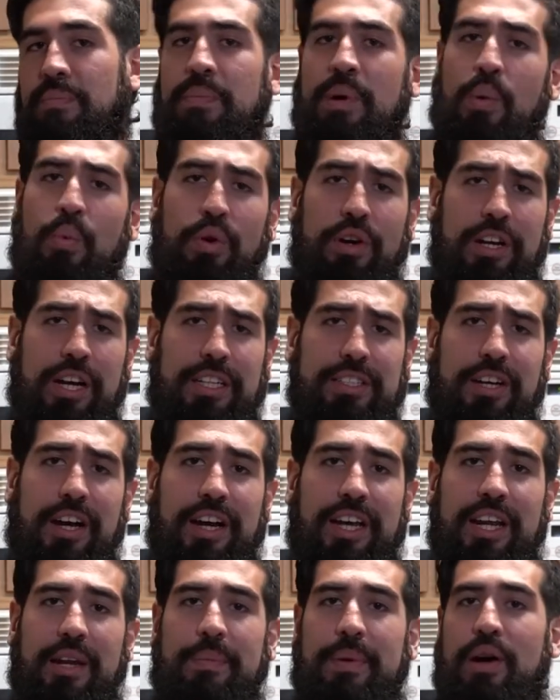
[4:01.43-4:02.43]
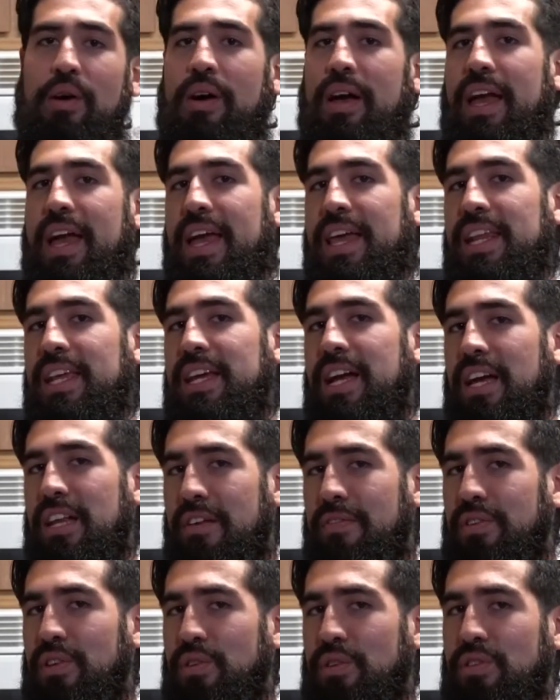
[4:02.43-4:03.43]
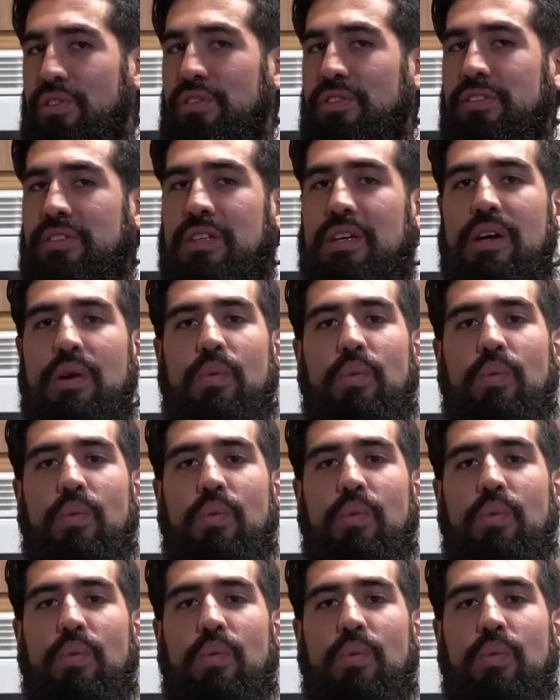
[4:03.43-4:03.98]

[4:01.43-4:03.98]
But we're not talking about any kind of noodles.